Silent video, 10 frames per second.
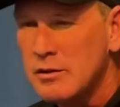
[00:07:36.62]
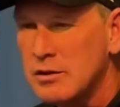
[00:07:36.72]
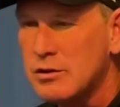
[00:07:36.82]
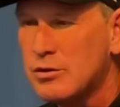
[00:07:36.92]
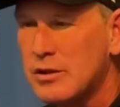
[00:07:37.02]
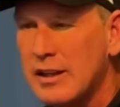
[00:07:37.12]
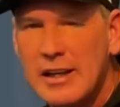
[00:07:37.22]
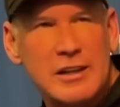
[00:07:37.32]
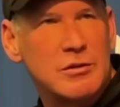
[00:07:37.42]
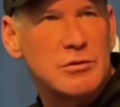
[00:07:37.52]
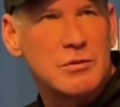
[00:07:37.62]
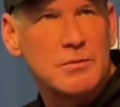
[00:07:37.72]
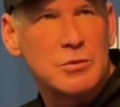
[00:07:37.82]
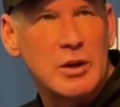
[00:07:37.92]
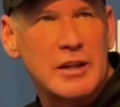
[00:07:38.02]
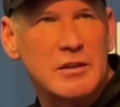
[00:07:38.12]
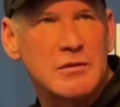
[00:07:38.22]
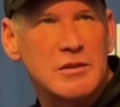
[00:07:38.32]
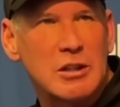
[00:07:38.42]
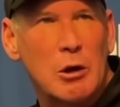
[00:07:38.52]
just again, trying
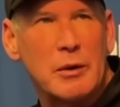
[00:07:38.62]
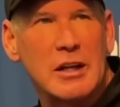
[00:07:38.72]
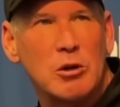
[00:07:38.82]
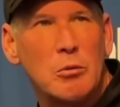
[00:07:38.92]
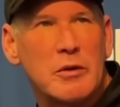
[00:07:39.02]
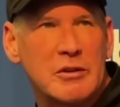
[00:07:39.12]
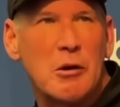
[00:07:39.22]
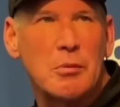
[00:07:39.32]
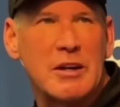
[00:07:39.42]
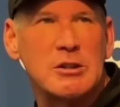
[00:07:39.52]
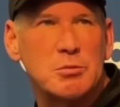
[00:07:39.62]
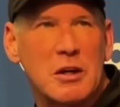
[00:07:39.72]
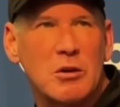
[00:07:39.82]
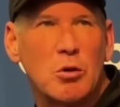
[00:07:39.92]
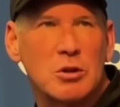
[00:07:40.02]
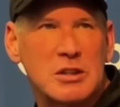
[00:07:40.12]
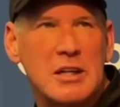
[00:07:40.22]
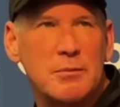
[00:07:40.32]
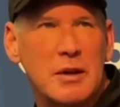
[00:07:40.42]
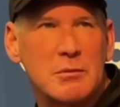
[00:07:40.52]
to celebrate a little bit with our players, but of course,
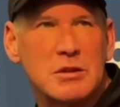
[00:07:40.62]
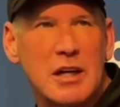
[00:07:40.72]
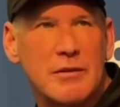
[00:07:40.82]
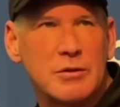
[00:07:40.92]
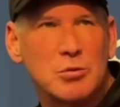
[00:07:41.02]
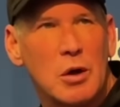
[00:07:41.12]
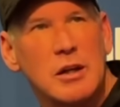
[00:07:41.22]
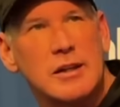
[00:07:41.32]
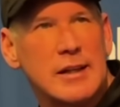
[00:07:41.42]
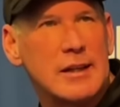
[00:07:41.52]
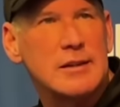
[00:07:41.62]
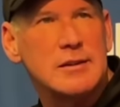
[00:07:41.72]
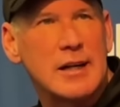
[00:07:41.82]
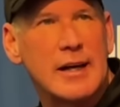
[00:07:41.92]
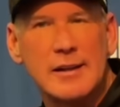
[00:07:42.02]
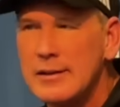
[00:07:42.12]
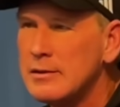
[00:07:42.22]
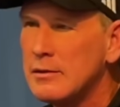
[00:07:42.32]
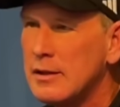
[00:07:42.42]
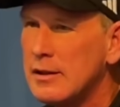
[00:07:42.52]
keep them safe as well and get inside
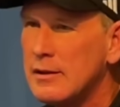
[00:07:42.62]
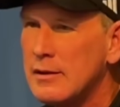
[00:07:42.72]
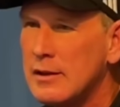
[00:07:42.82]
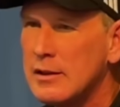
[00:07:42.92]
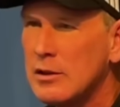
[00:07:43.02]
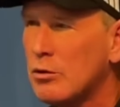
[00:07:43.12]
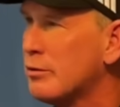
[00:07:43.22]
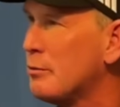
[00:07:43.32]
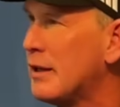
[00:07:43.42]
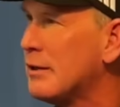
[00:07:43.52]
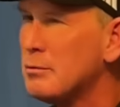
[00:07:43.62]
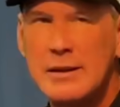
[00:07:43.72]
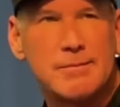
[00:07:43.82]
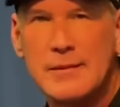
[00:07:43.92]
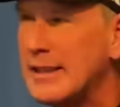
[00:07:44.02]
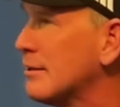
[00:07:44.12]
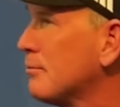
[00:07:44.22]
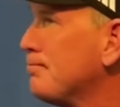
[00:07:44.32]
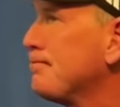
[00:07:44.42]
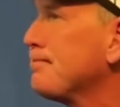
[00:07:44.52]
and go from there.
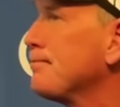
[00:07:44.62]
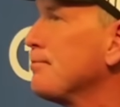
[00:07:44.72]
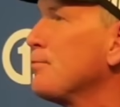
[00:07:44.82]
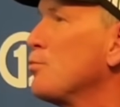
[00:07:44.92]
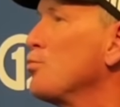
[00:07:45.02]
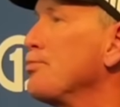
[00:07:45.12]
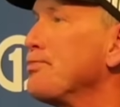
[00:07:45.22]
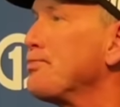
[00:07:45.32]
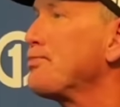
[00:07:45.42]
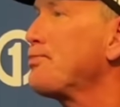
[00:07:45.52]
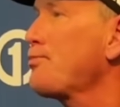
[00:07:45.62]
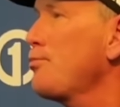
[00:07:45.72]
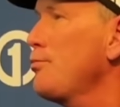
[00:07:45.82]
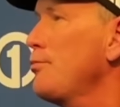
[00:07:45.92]
But